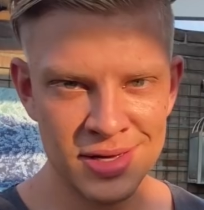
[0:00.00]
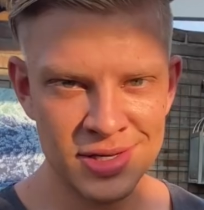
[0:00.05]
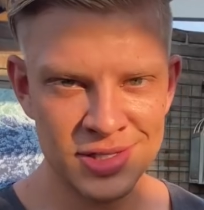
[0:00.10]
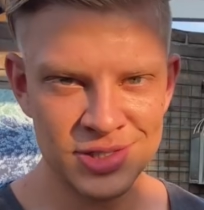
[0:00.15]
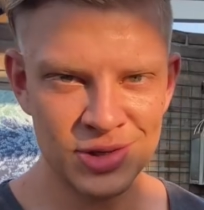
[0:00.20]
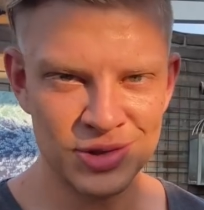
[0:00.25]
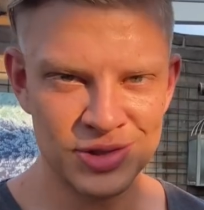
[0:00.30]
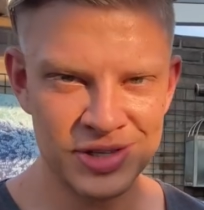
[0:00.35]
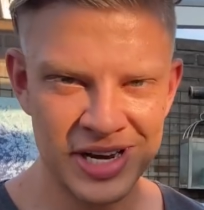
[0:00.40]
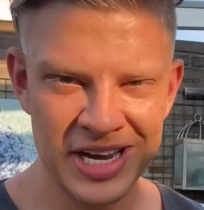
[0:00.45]

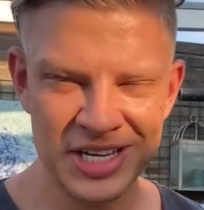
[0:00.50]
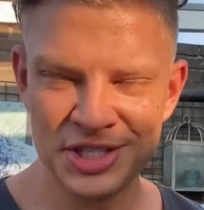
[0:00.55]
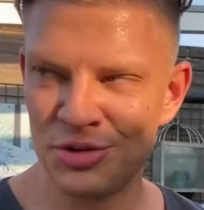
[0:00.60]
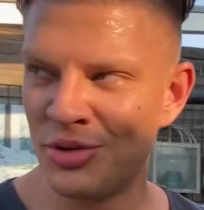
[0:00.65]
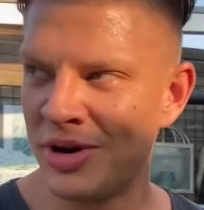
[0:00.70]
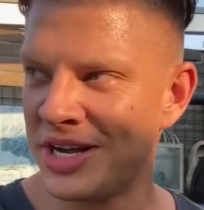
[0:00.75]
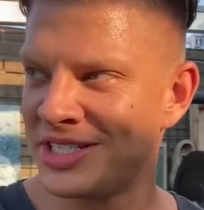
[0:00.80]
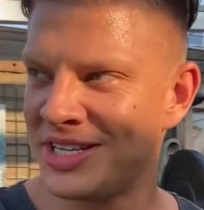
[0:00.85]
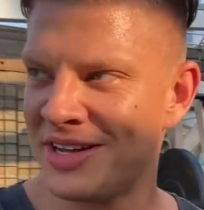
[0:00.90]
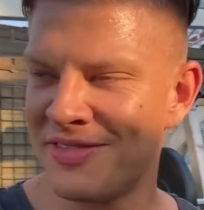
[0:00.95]
So today's a
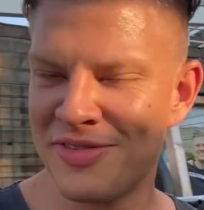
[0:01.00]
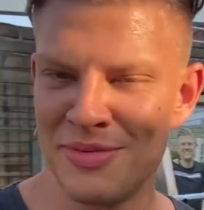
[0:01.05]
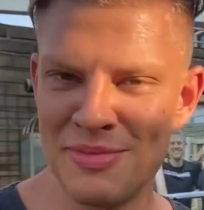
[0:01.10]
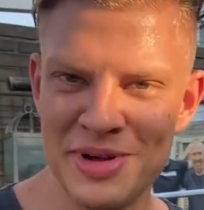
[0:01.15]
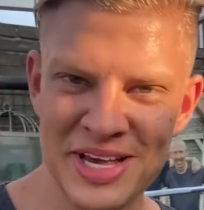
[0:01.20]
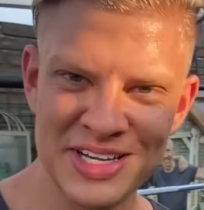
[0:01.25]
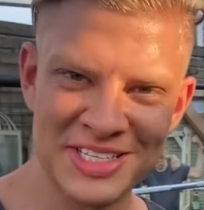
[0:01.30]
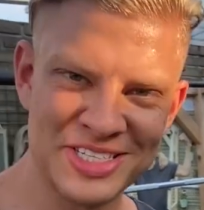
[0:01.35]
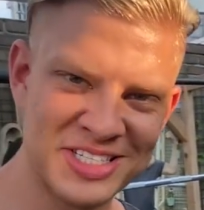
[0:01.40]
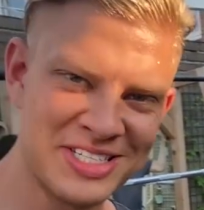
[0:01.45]
rest day for me,
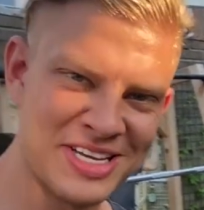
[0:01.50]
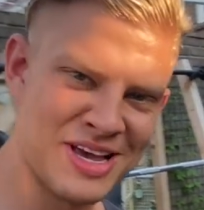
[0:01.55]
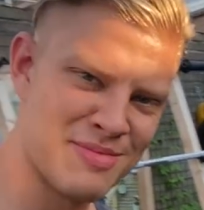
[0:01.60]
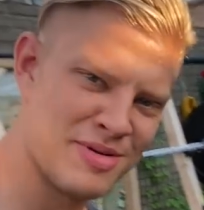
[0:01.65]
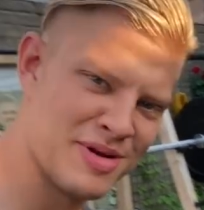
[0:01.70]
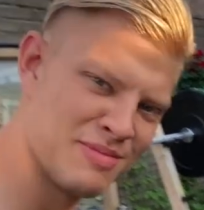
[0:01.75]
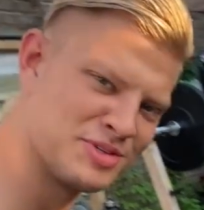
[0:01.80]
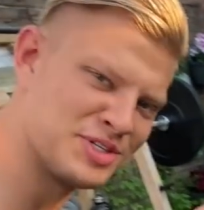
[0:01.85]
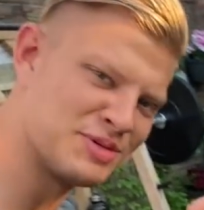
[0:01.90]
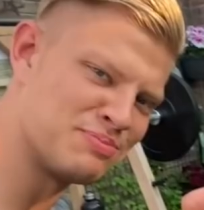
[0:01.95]
as I said, but
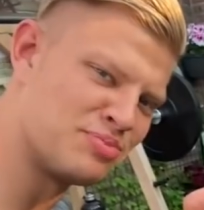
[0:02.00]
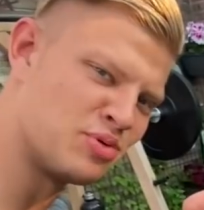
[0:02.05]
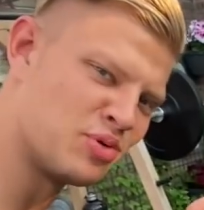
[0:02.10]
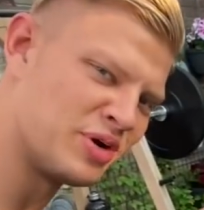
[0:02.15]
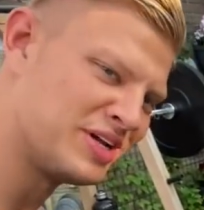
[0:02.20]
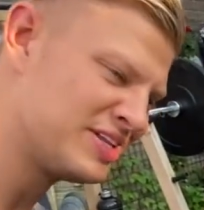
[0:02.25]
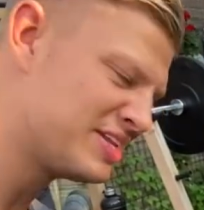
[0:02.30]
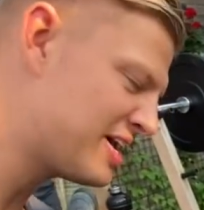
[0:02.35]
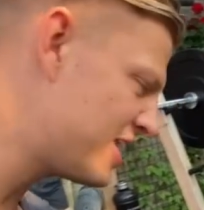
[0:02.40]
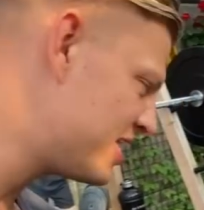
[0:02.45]
I'm
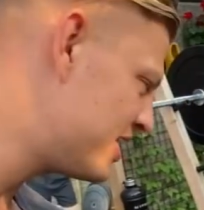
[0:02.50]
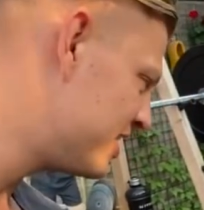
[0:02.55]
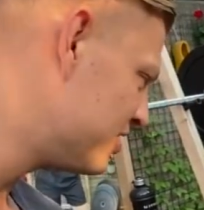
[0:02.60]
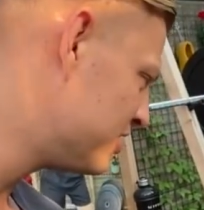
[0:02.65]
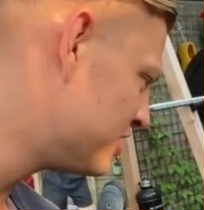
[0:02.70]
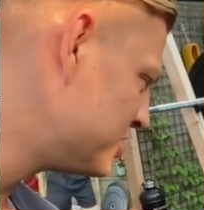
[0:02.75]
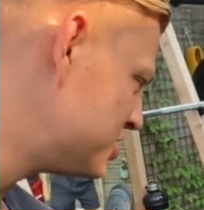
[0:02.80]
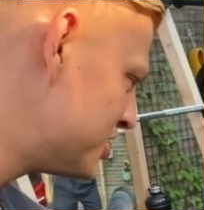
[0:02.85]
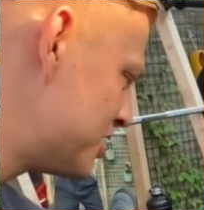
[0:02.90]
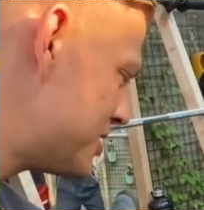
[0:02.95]
supporting Dad here in
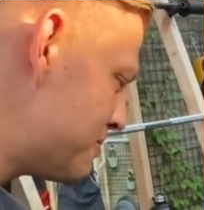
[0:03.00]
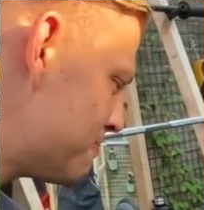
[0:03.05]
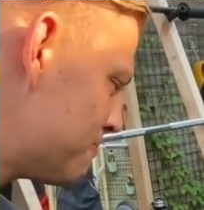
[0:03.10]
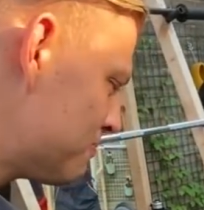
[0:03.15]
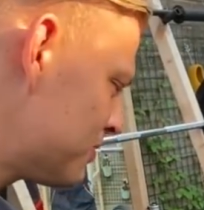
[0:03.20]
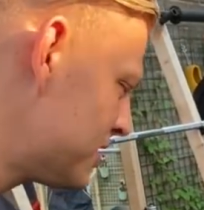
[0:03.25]
the gym,